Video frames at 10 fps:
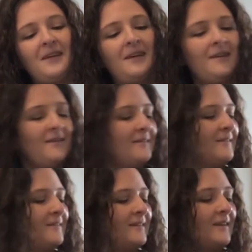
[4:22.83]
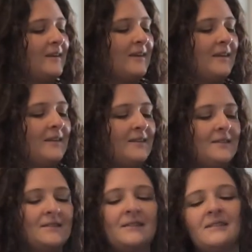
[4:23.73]
in. Okay.
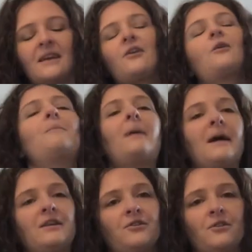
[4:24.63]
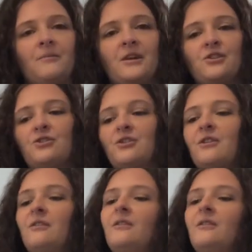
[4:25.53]
This is like our binder mixture.